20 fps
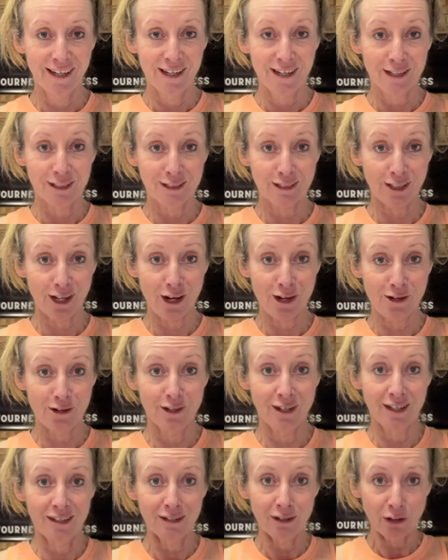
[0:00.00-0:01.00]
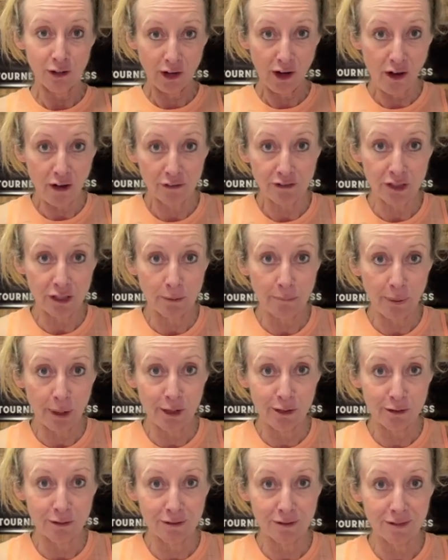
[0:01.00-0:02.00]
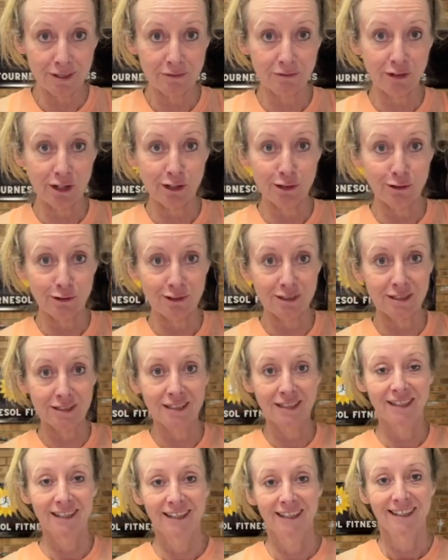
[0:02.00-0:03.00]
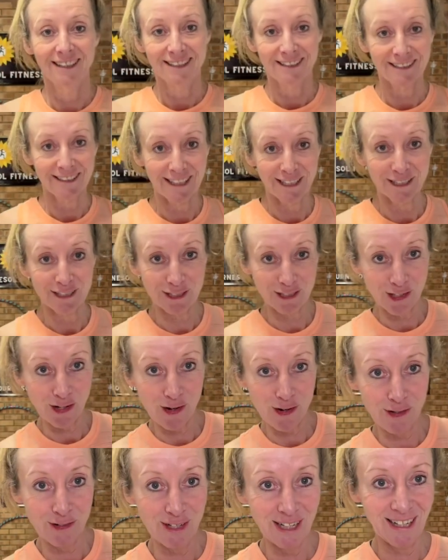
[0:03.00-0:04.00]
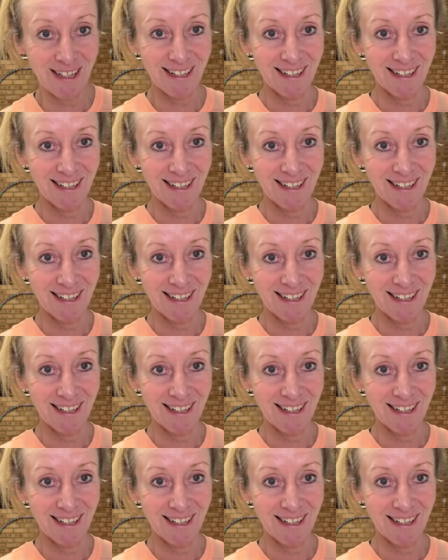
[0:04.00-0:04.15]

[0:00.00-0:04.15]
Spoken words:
So look after your bones, folks. See you soon.